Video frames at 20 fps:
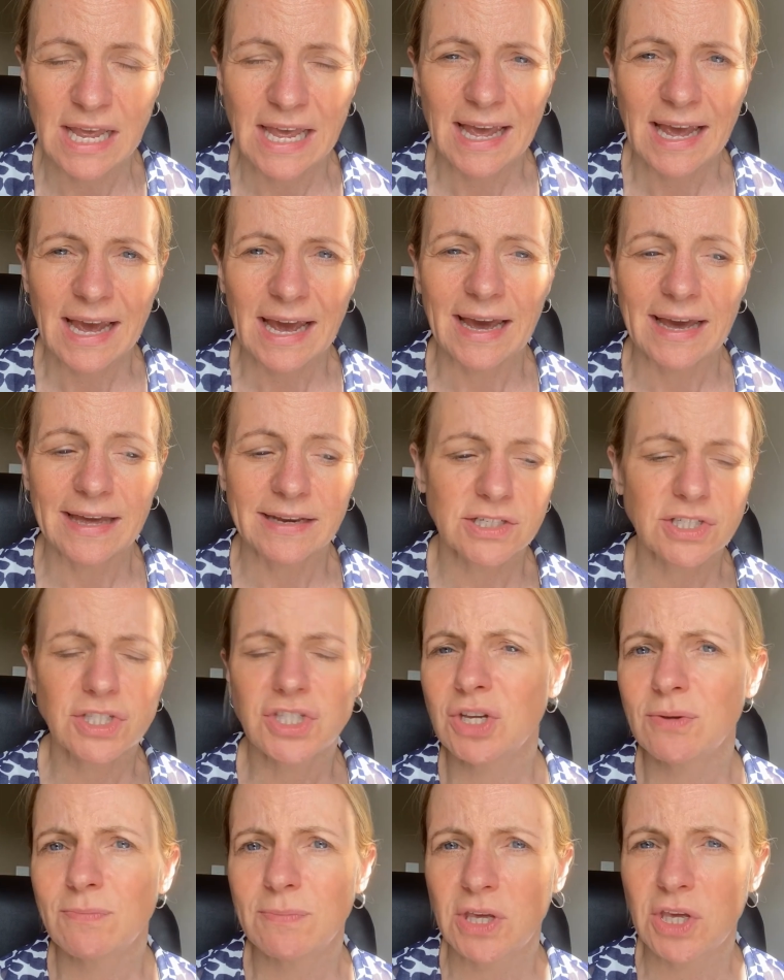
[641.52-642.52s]
and
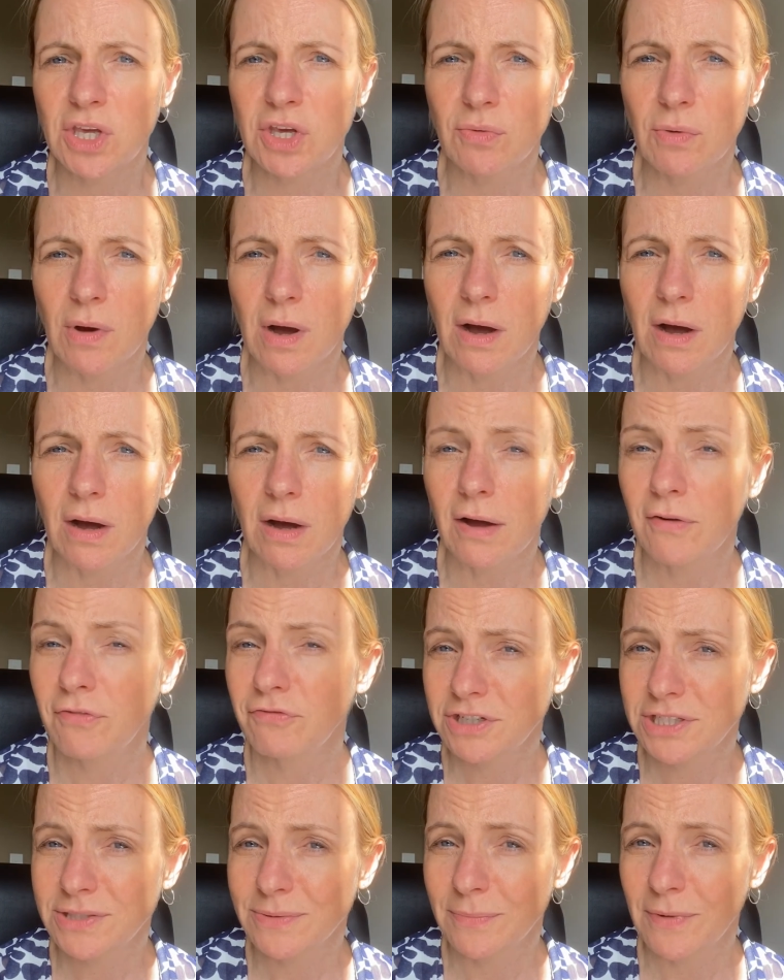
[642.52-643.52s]
assuming you are a
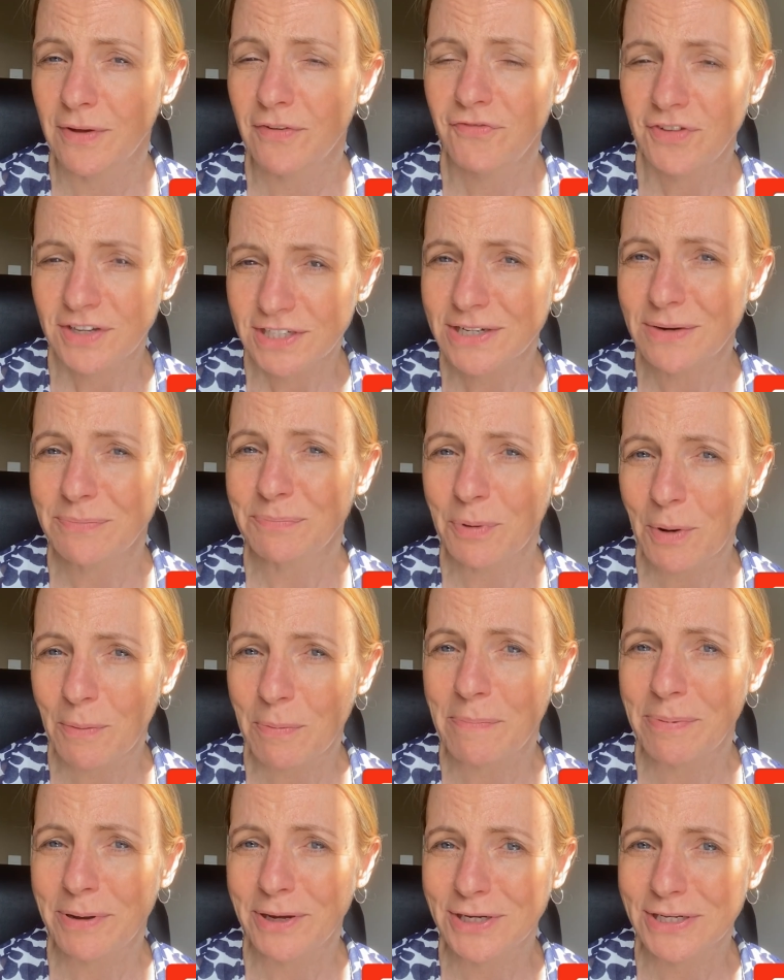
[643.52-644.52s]
fit and proper
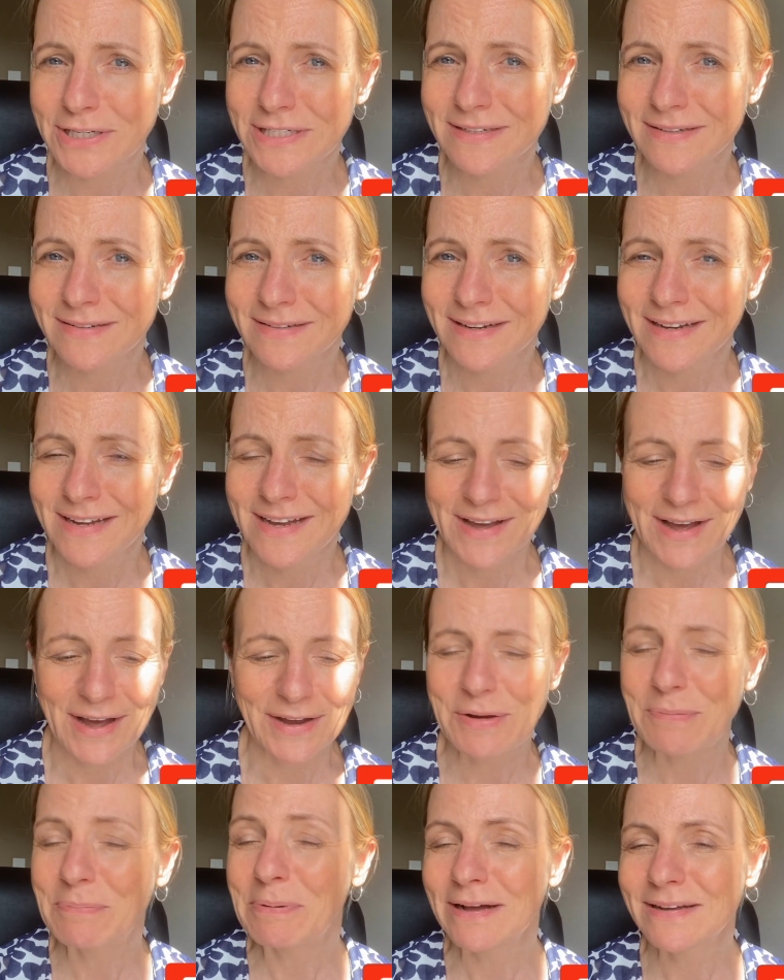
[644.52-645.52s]
person and
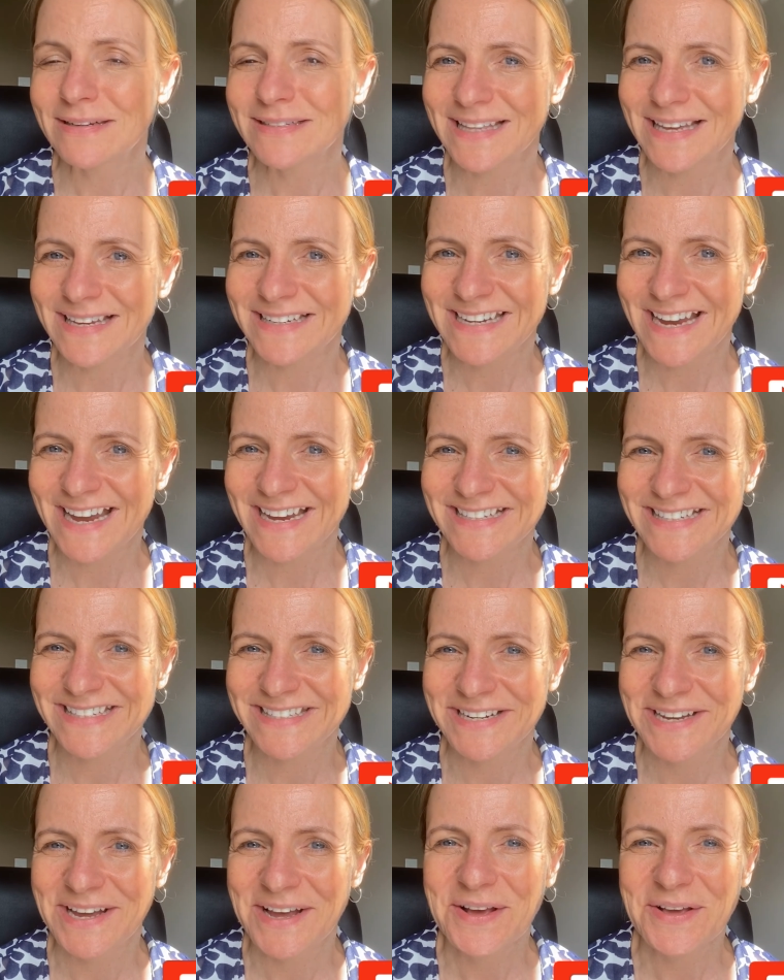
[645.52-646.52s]
you pass that
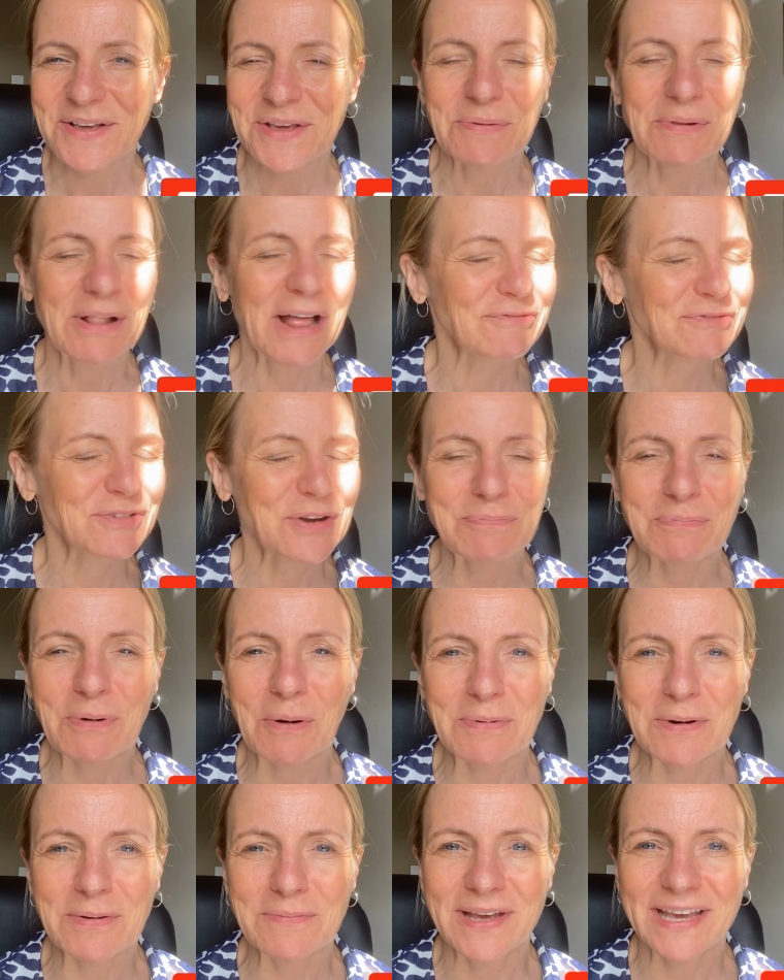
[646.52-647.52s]
test, you'll have no
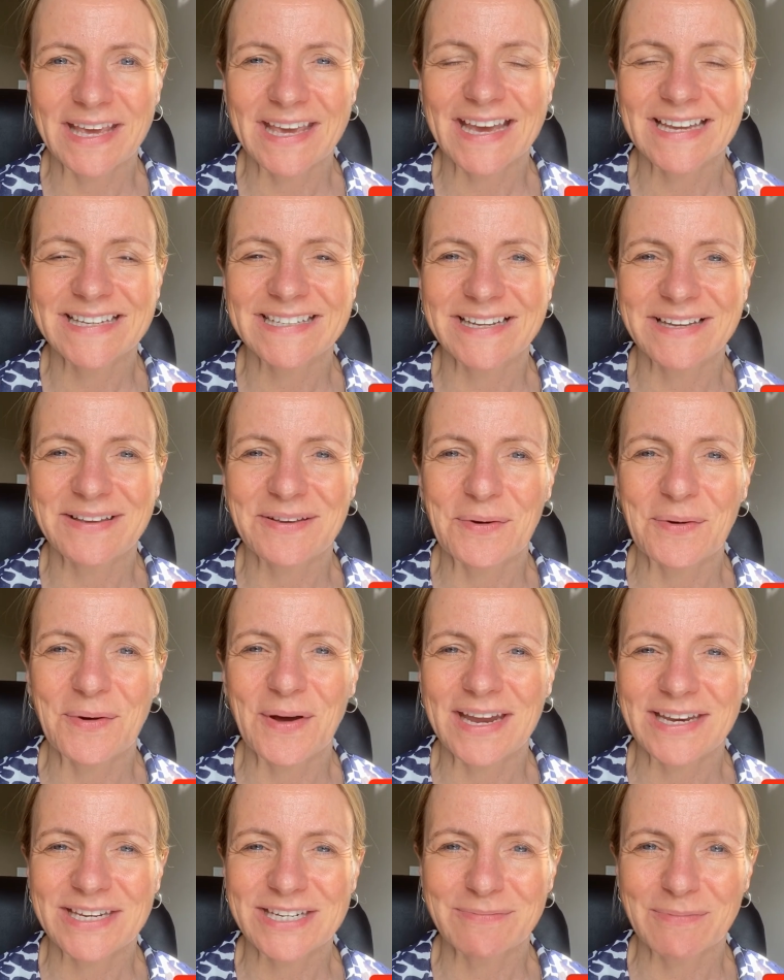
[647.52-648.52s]
problem in getting your
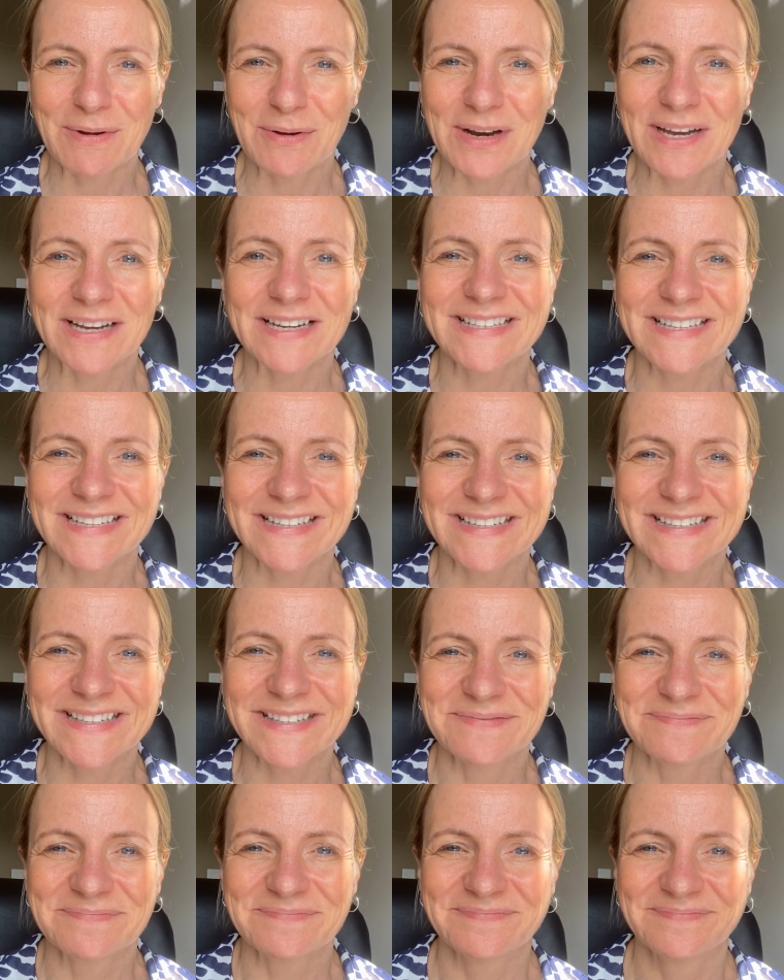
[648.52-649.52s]
HMO licence.
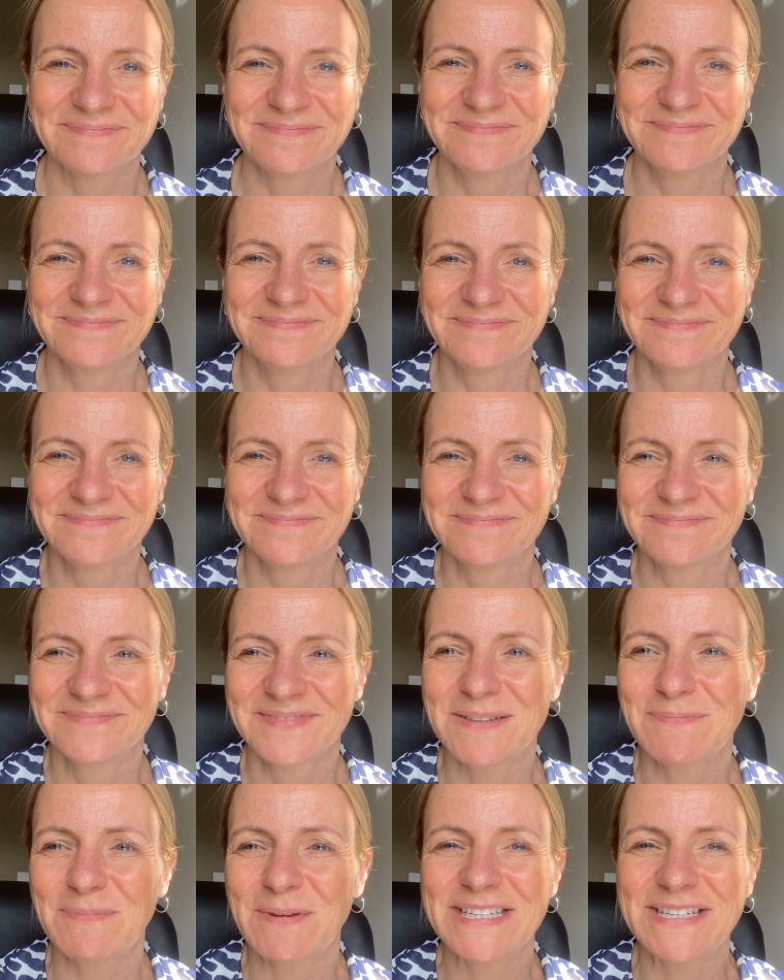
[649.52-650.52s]

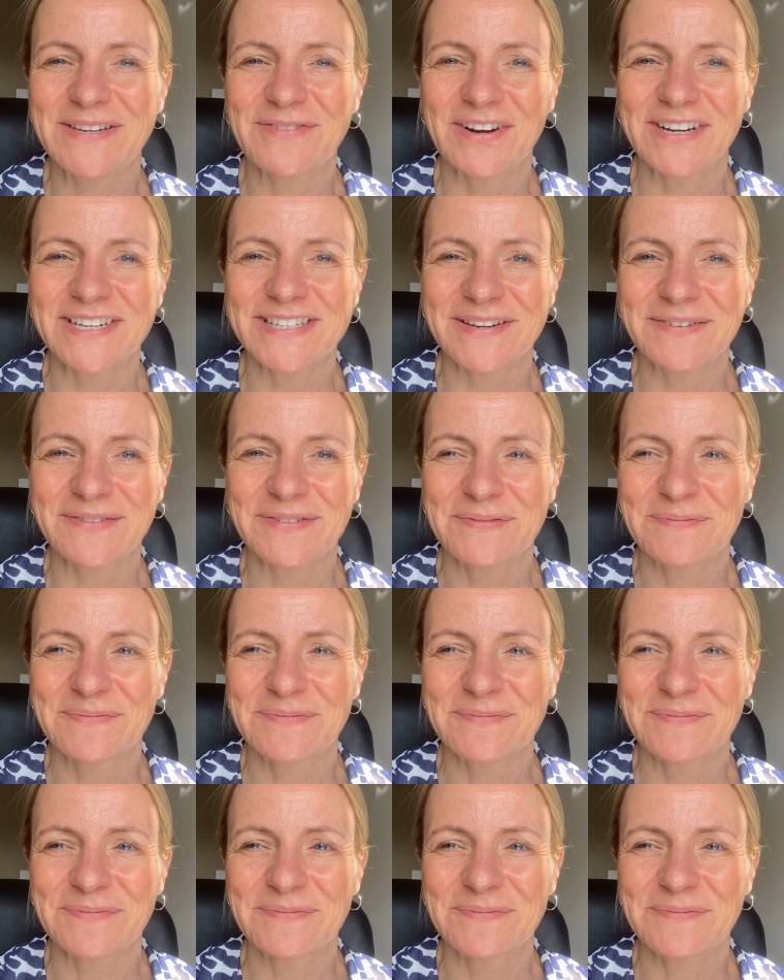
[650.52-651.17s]
Speak to you very soon.